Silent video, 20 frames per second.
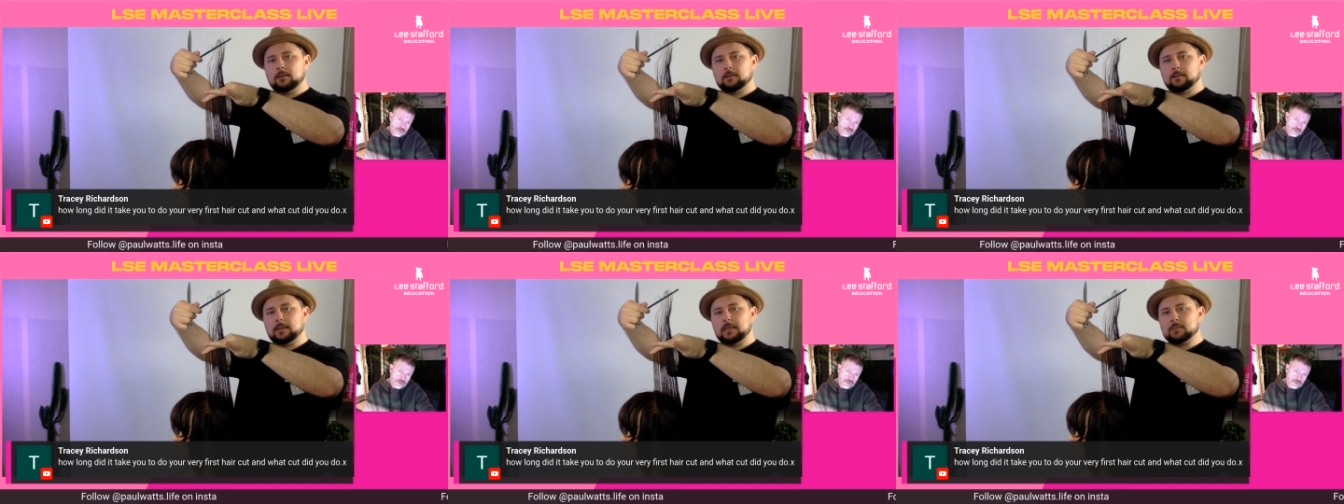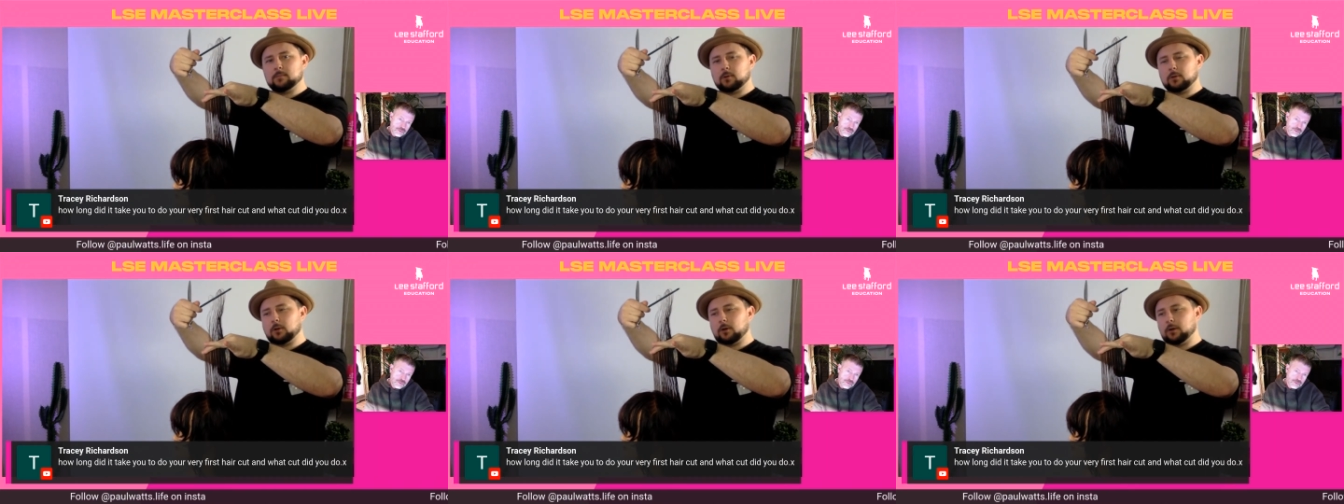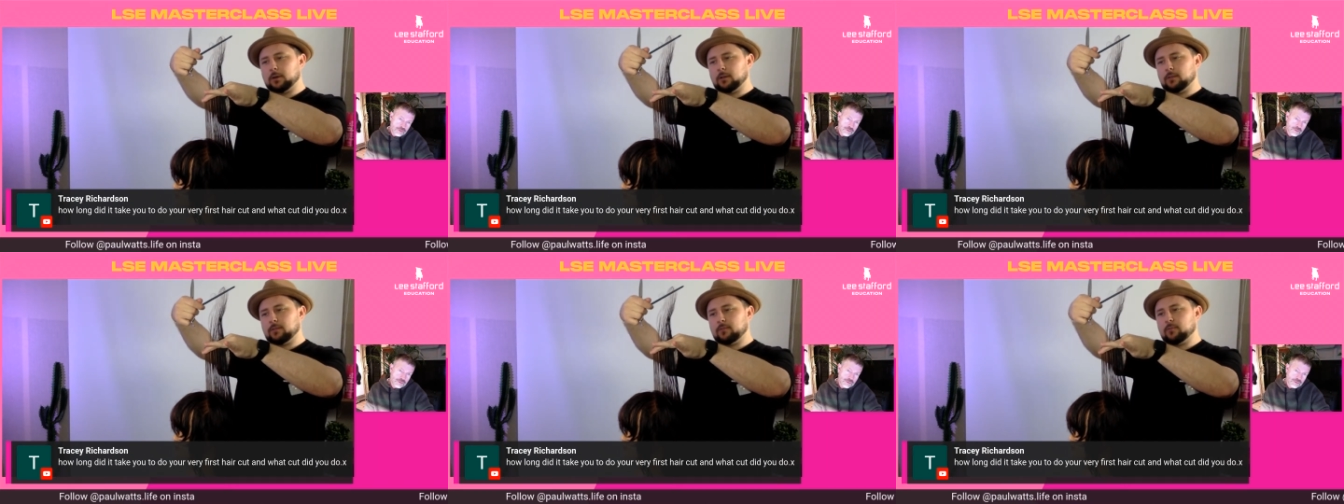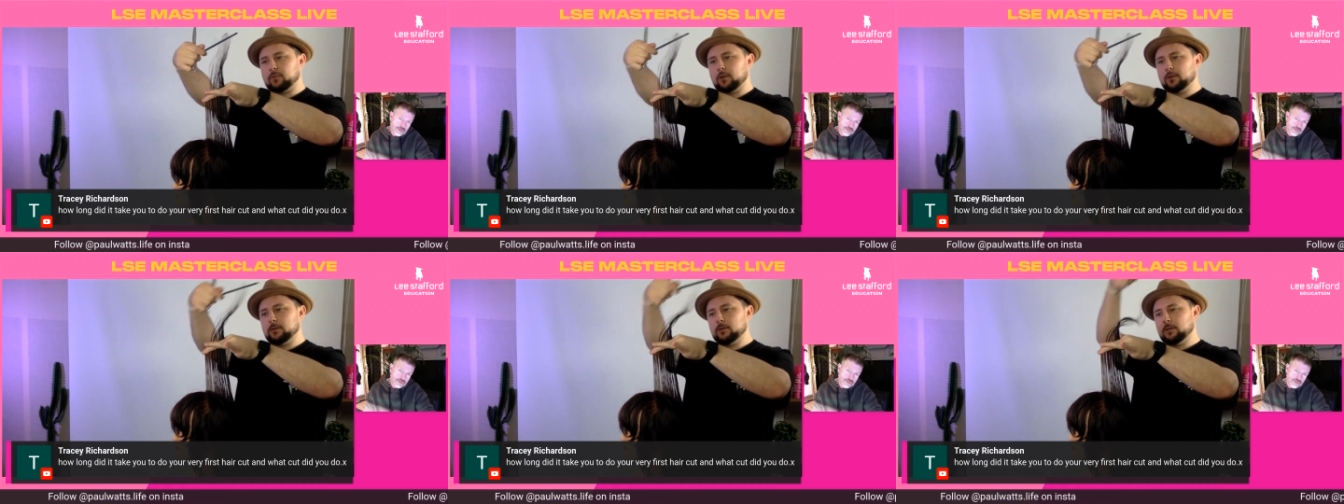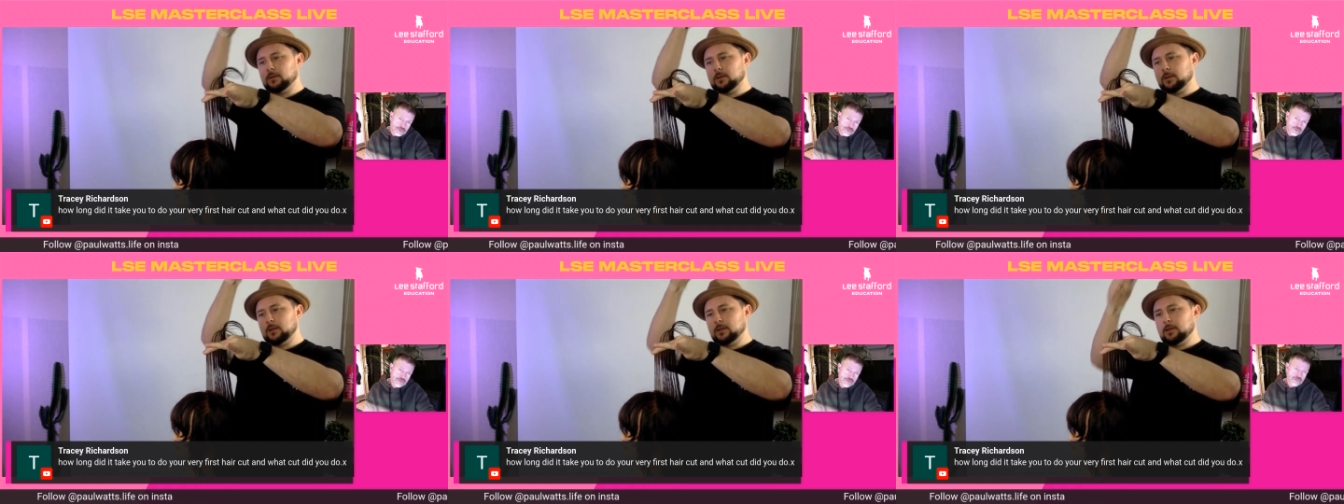There's my guide at the front.
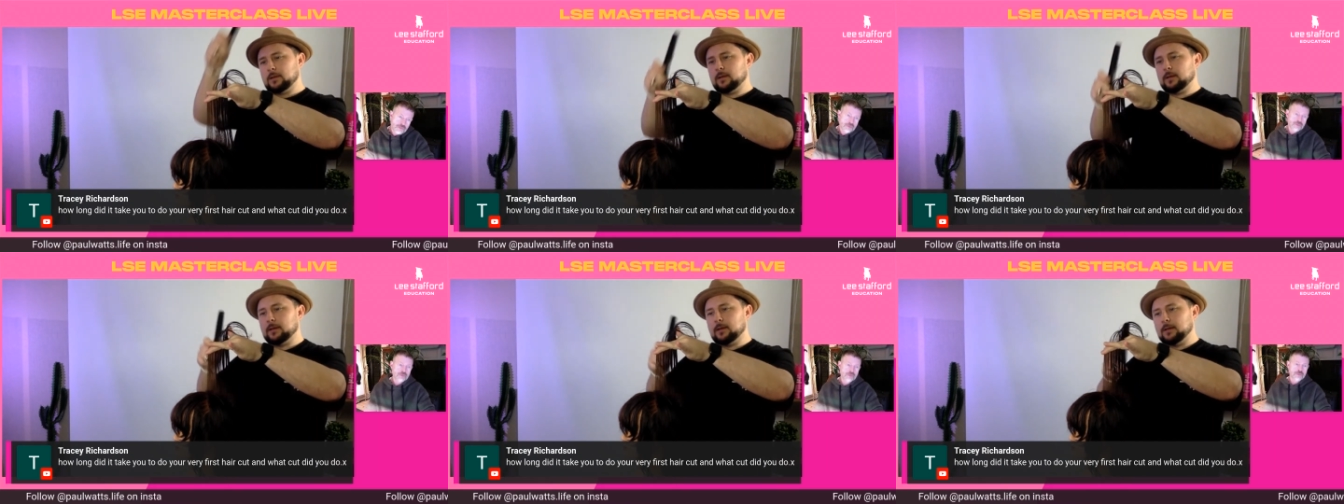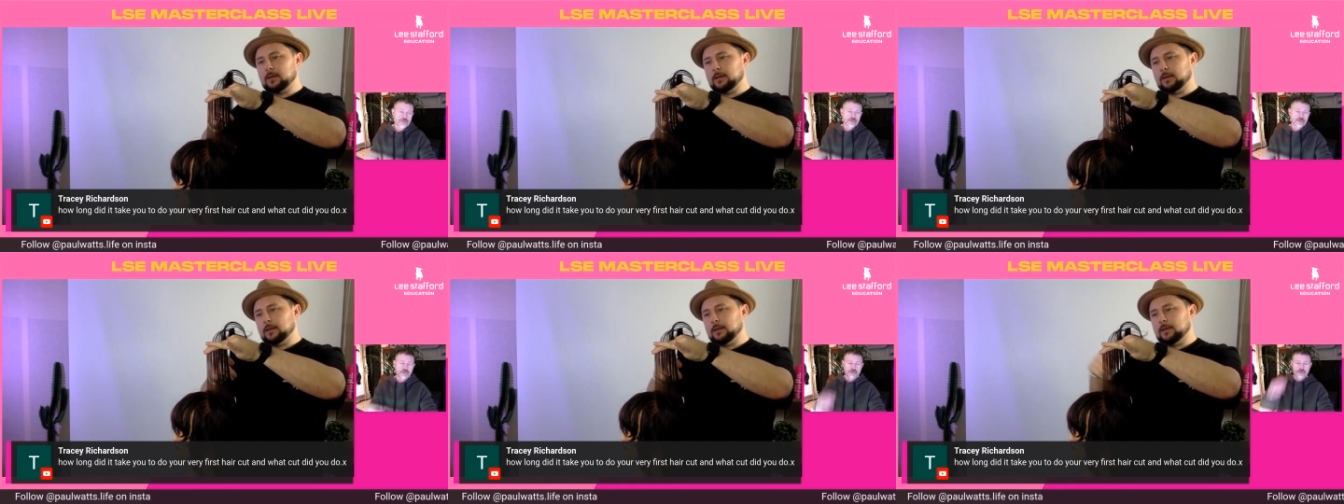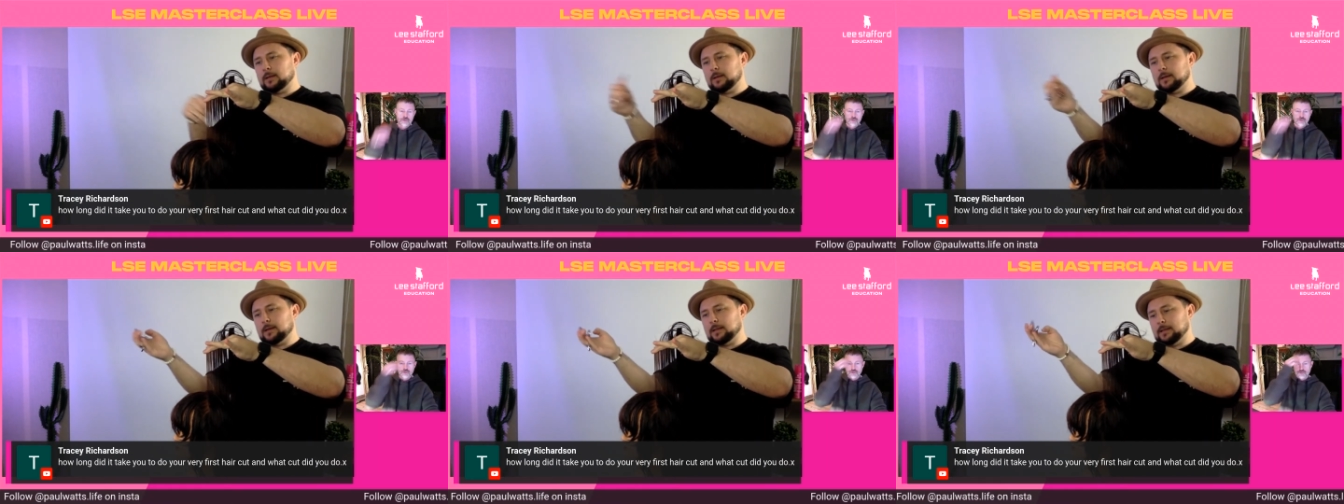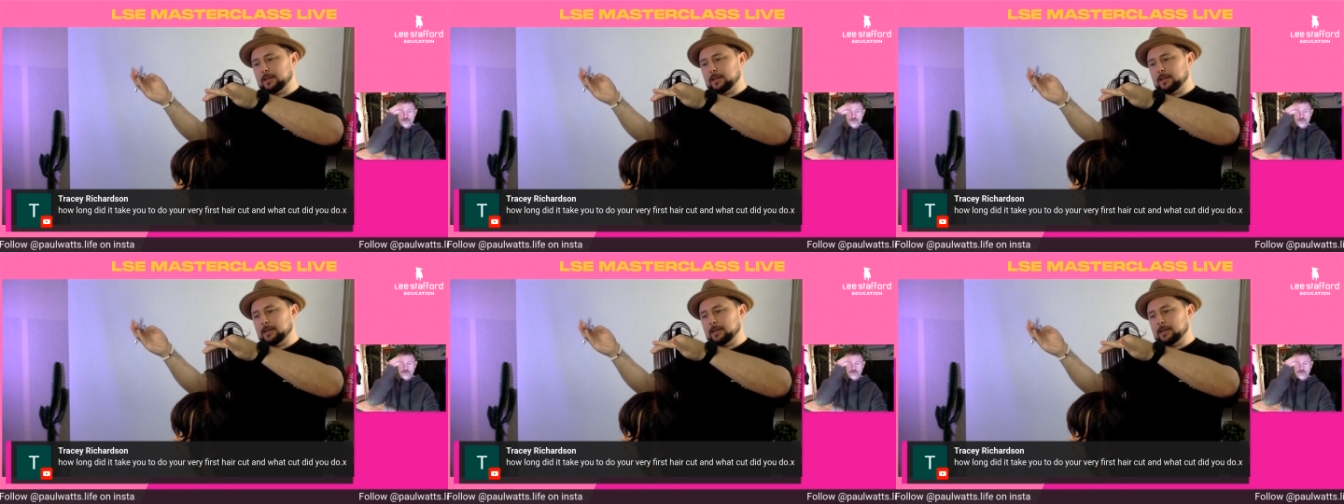And